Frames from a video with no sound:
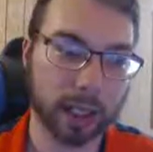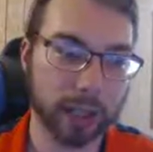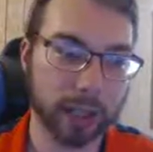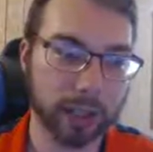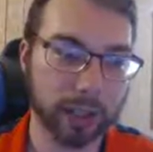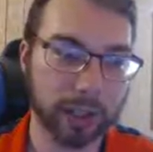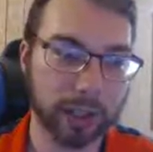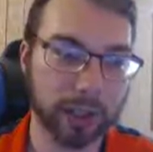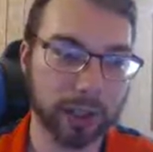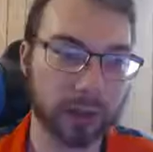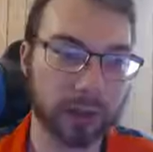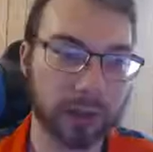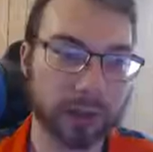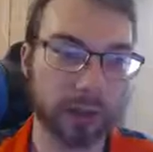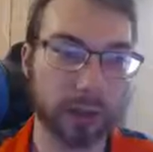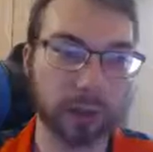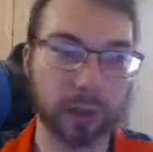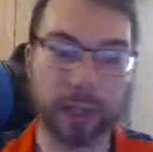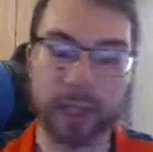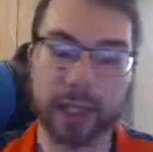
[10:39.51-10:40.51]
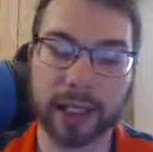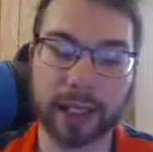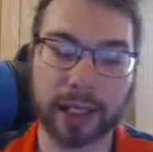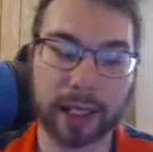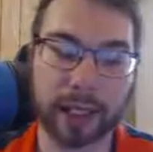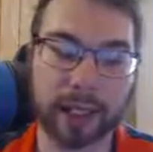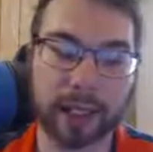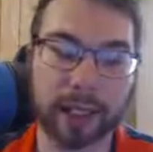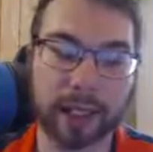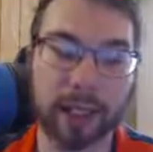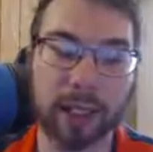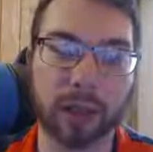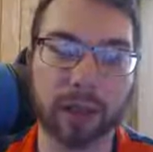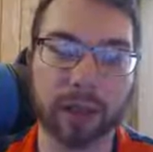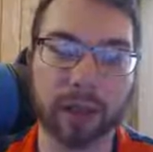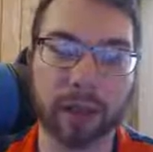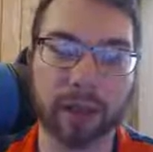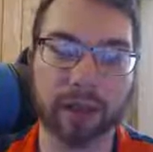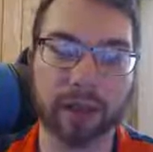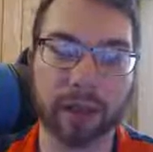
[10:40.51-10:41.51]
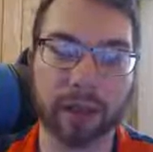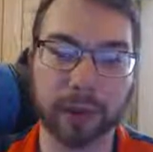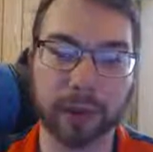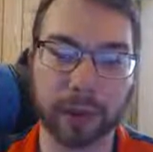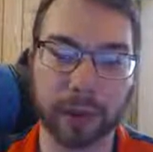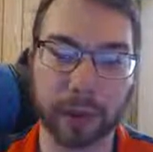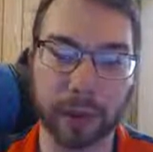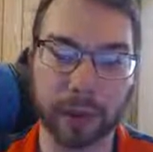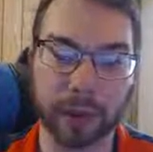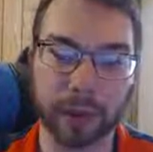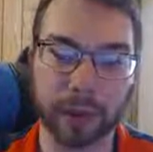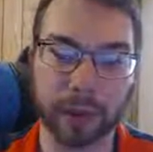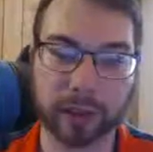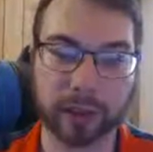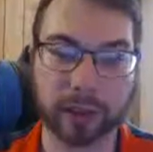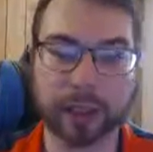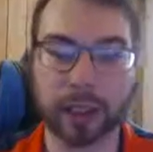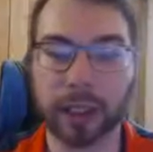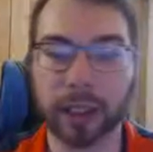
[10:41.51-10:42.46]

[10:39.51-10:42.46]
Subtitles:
She's going to be pretty nice to help buff up your monsters.